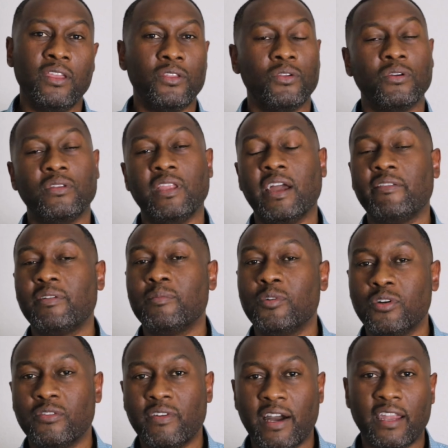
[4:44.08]
You'll never
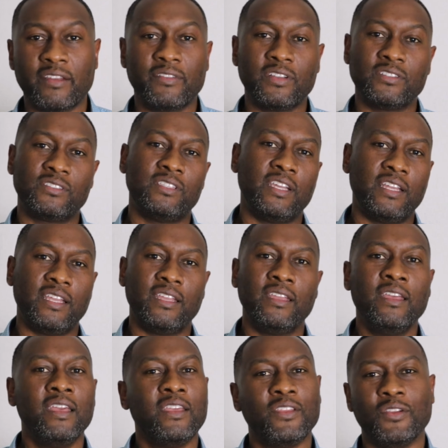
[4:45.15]
move out of your
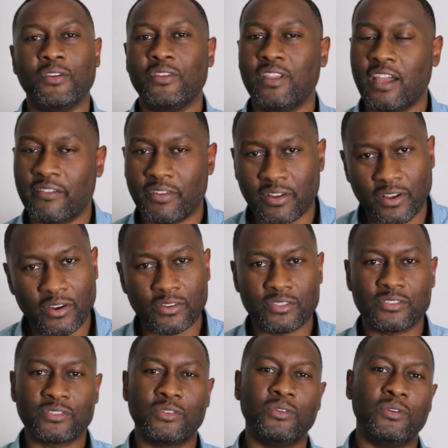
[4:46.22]
city. You'll never go to
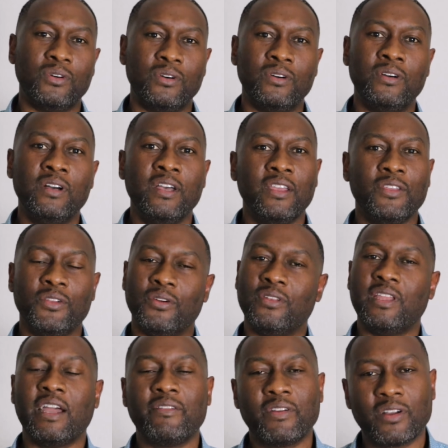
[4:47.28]
school. You'll
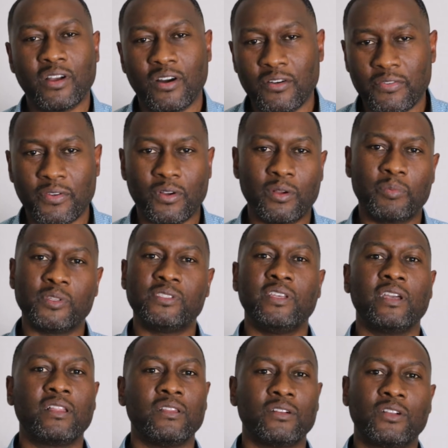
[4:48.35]
never go for a
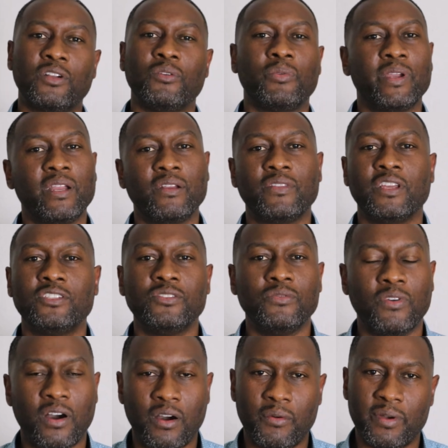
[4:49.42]
particular career that
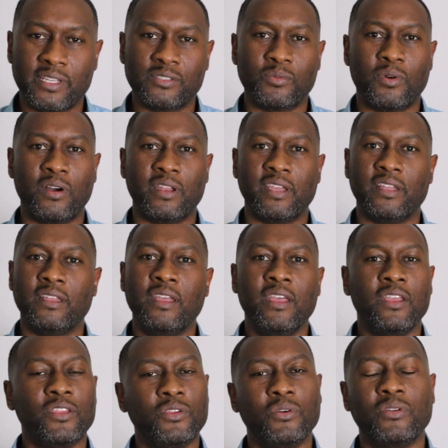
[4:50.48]
you've always wanted.
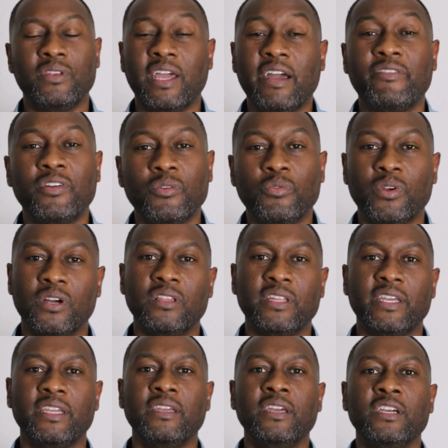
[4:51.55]
You'll never
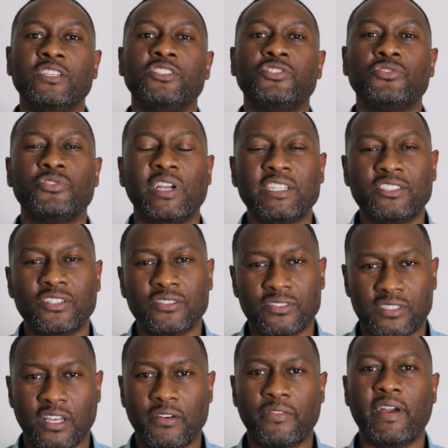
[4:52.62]
really stretch
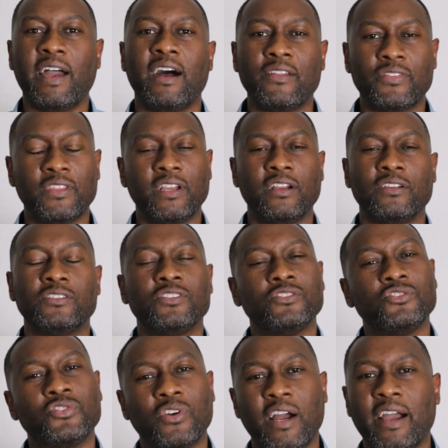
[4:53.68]
yourself out there to
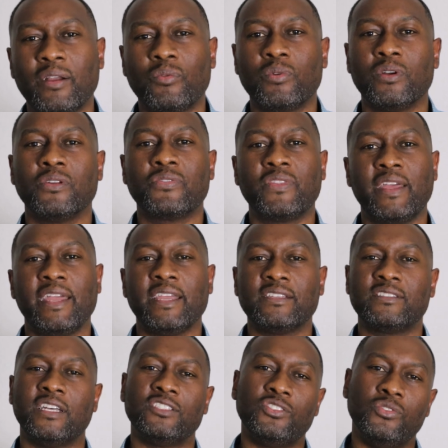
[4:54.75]
try real things
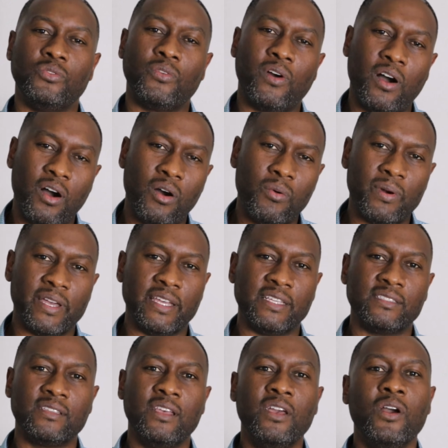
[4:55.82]
that you've
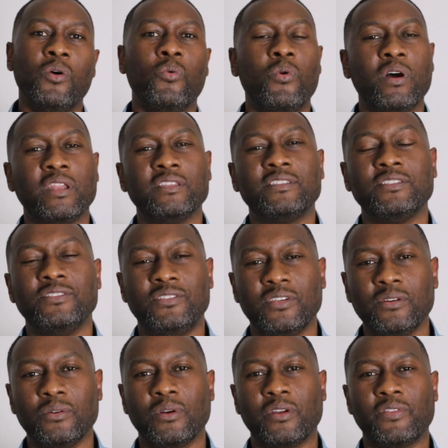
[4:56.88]
always wanted to
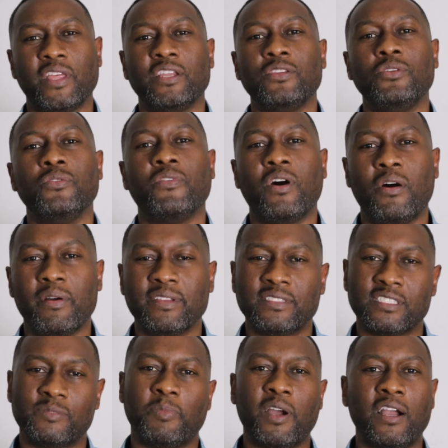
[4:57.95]
do, or that you've always
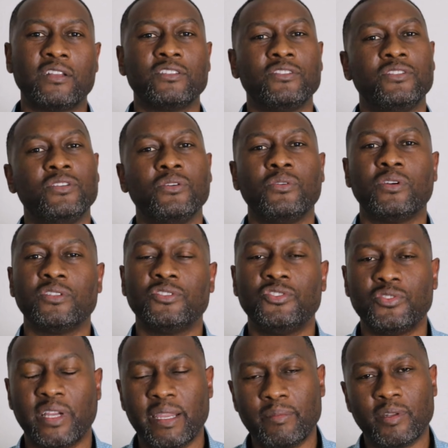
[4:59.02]
aspired to do or
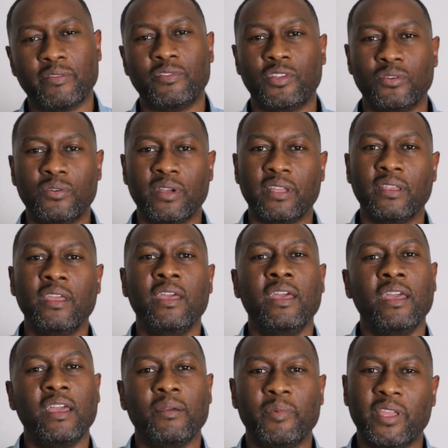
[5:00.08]
dreamed of doing,
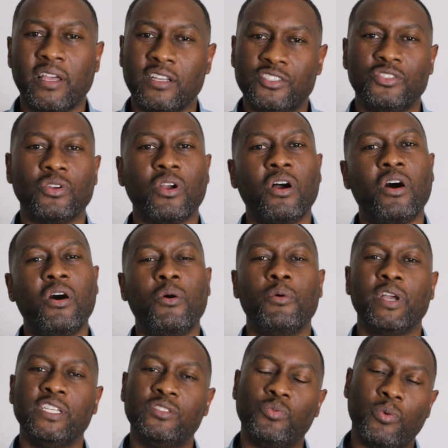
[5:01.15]
because you're
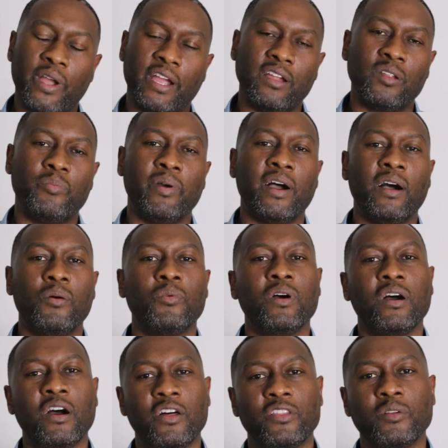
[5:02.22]
always worrying about
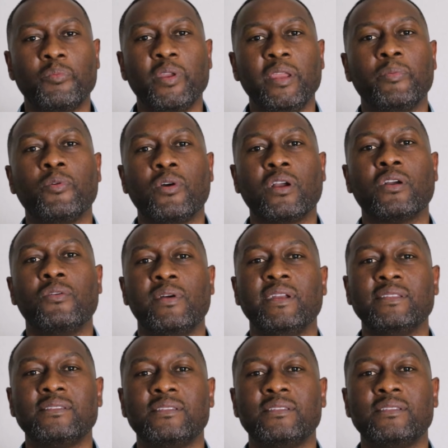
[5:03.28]
what other people are going